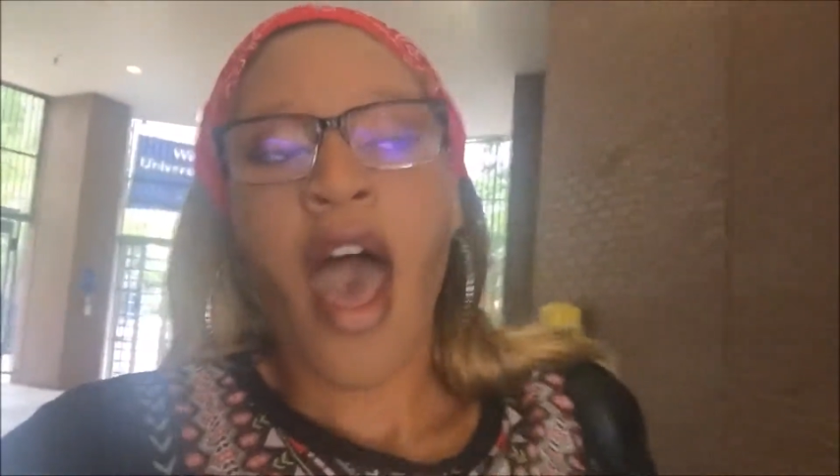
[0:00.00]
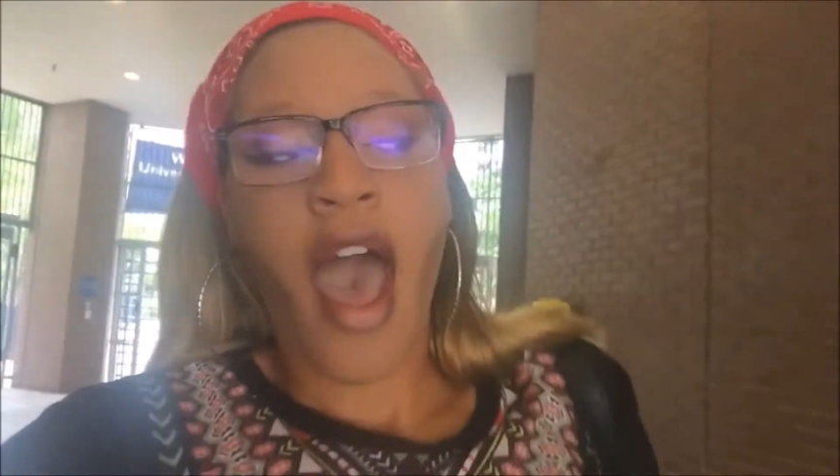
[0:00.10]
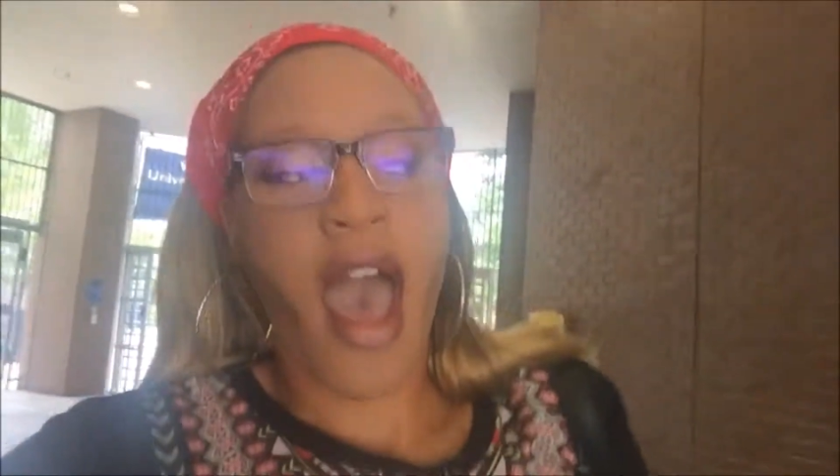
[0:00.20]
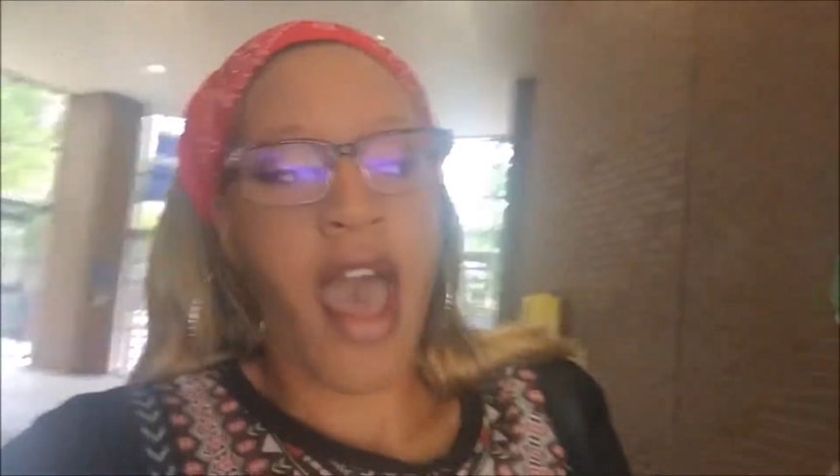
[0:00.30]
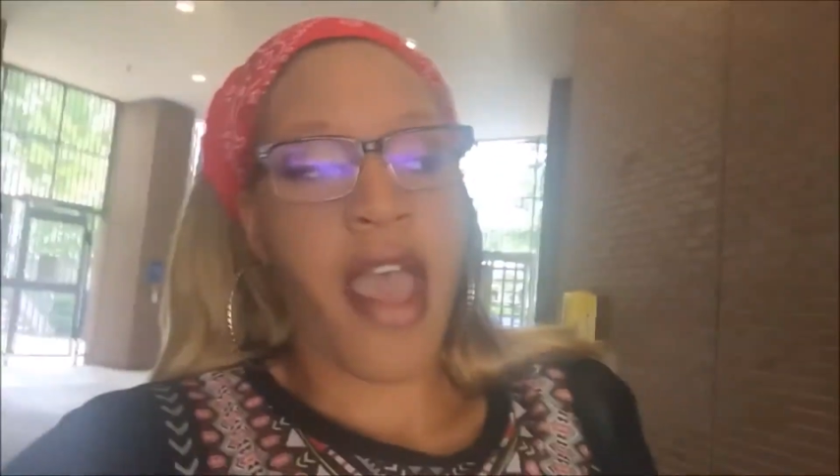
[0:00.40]

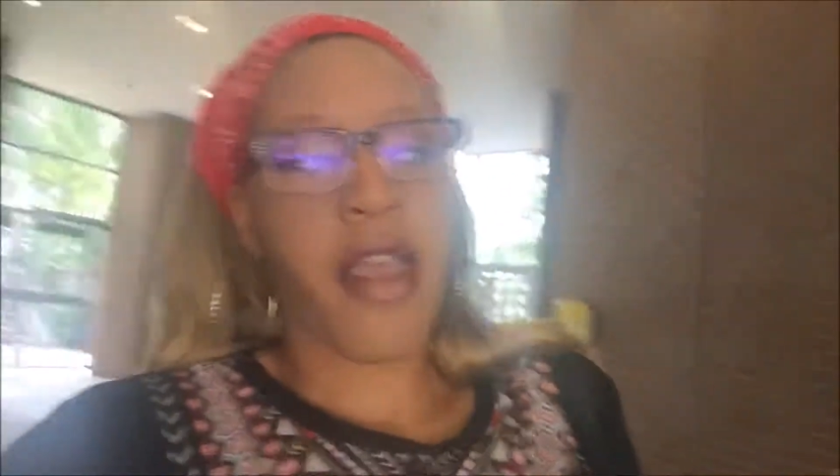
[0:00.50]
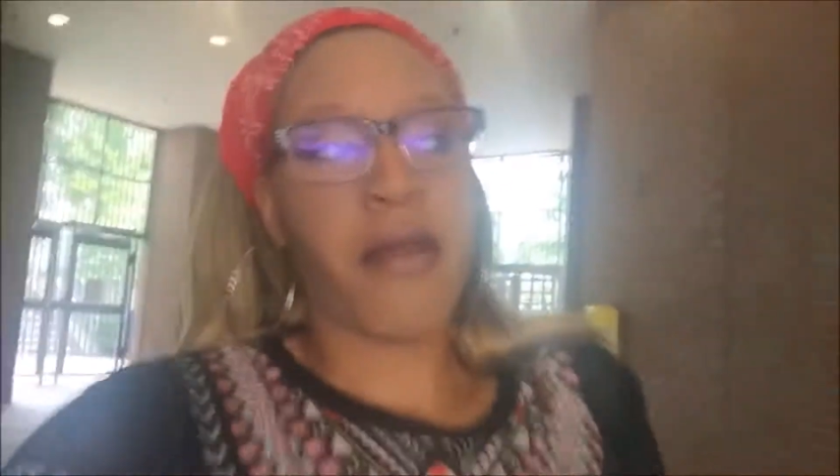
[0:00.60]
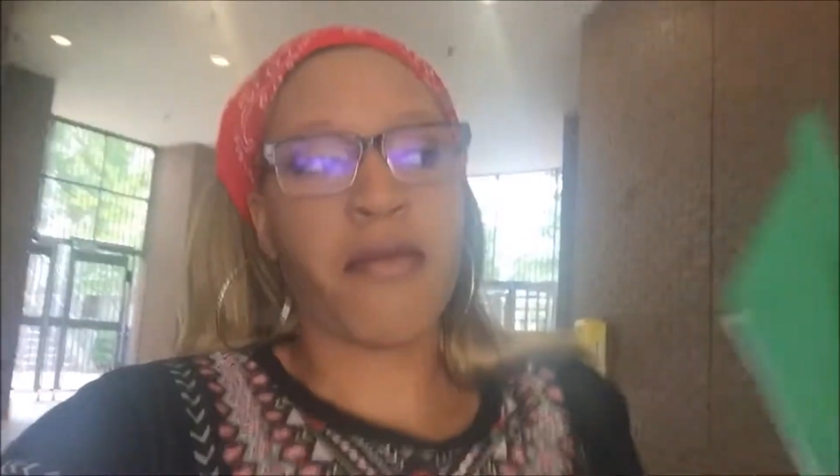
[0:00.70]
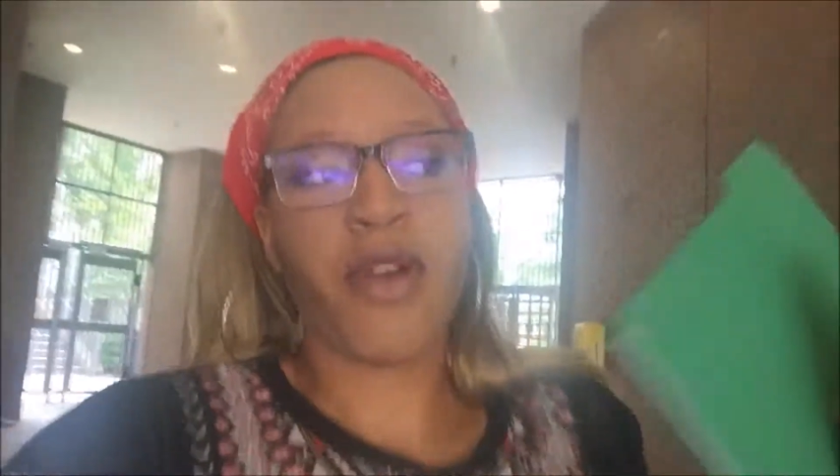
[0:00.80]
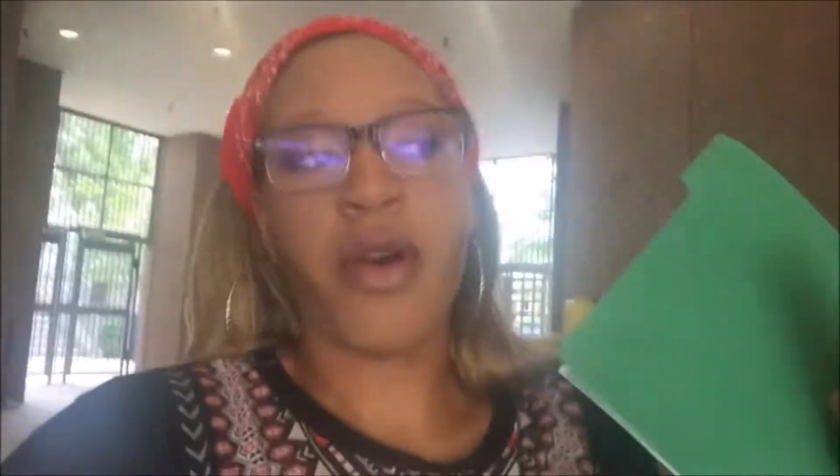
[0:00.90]
I
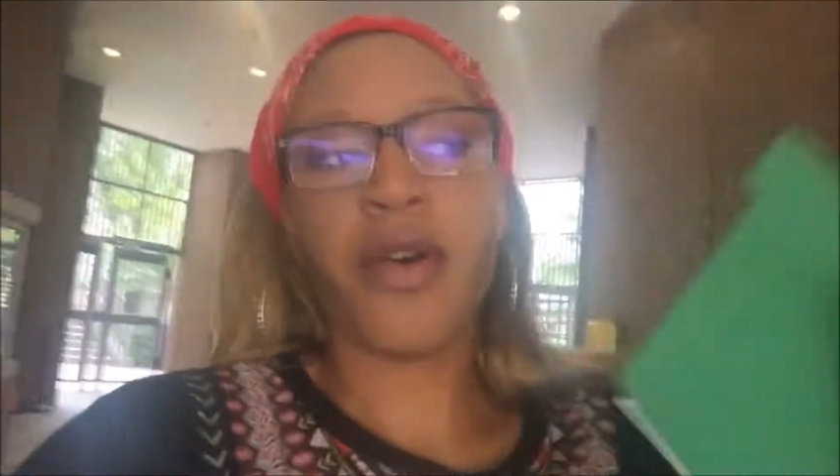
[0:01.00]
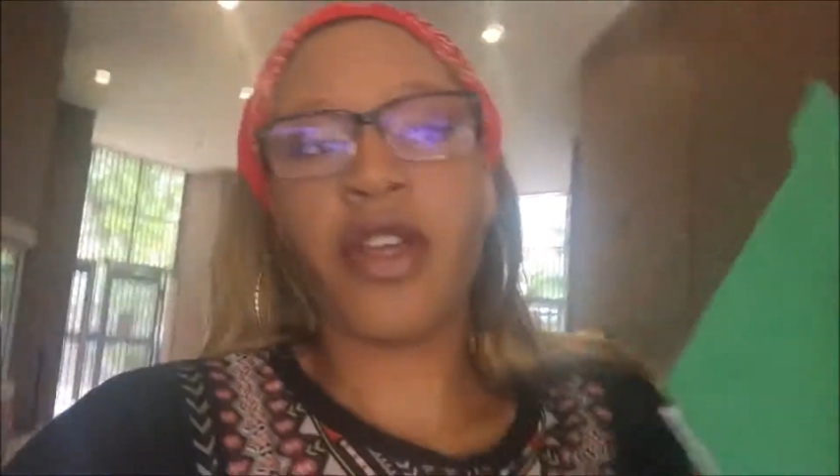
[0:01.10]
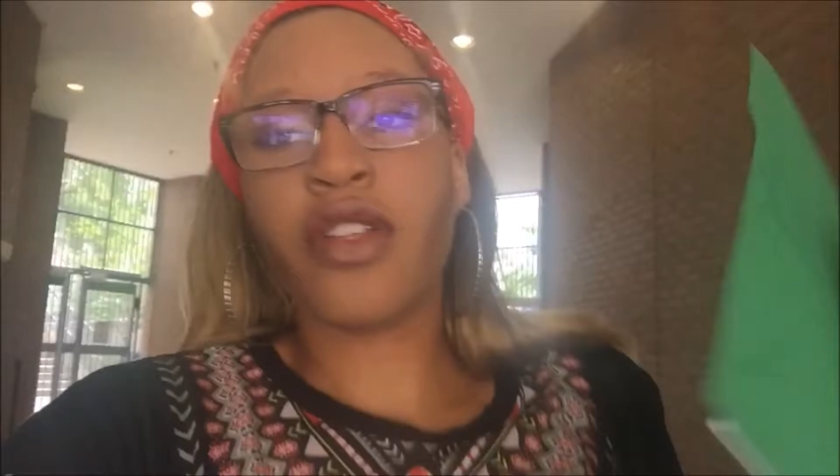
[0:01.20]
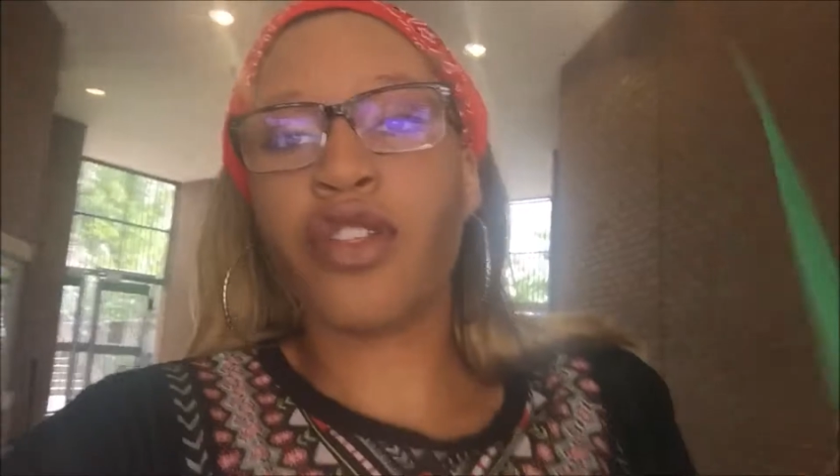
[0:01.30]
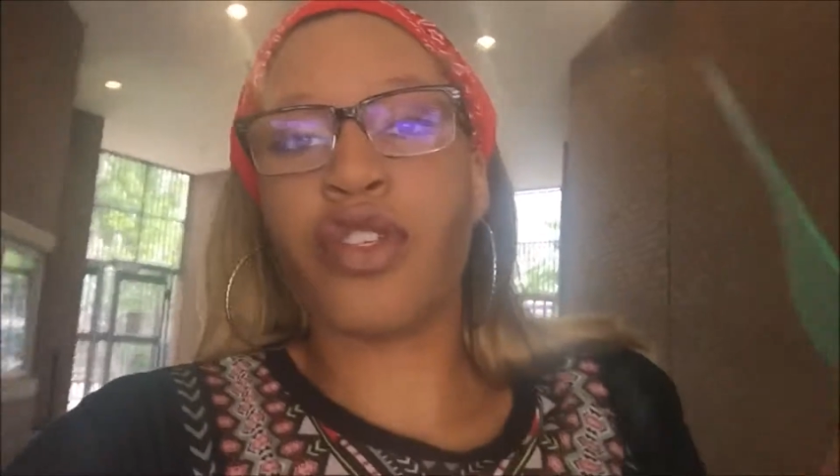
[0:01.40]
am
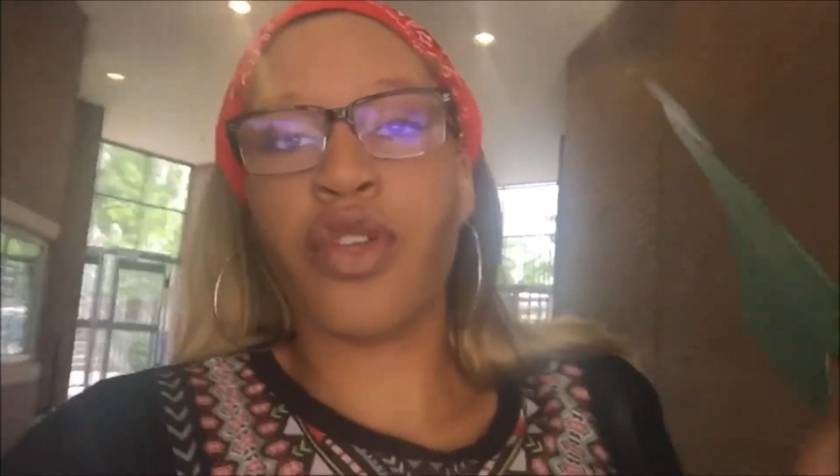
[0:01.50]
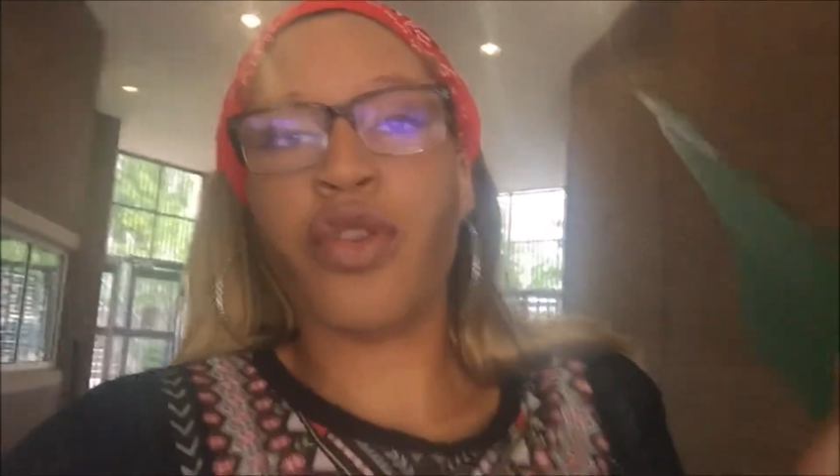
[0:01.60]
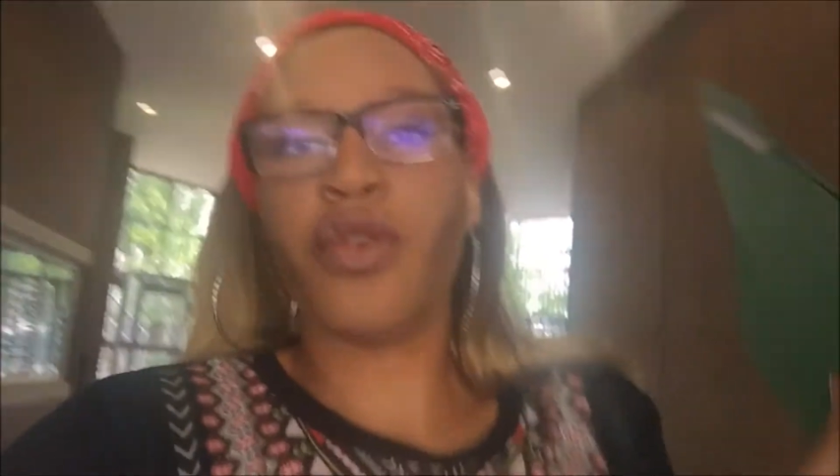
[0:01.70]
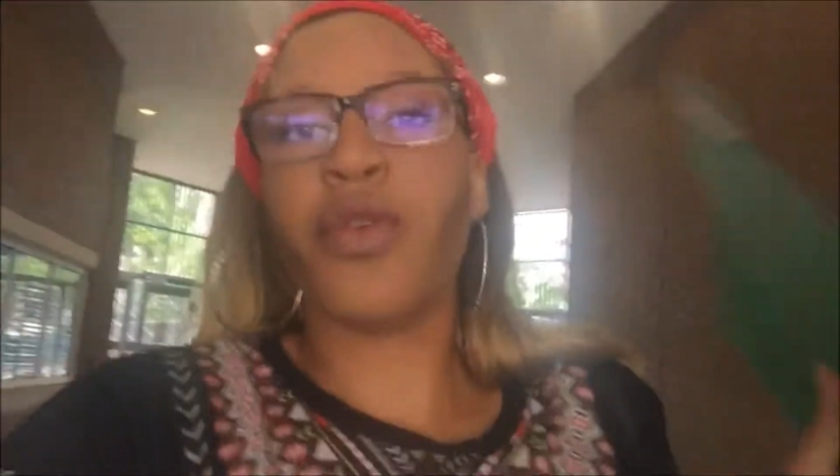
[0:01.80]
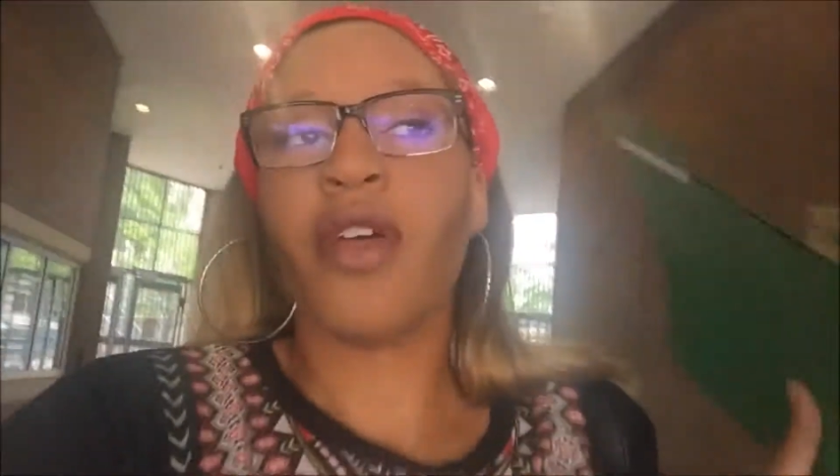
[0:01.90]
going
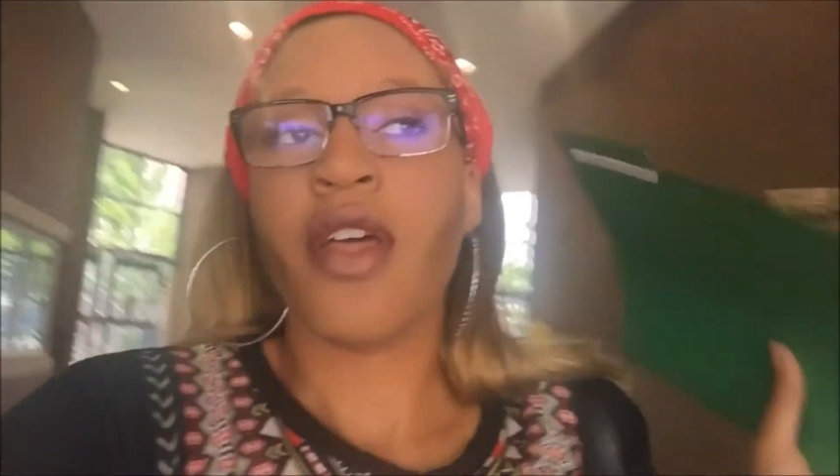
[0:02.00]
to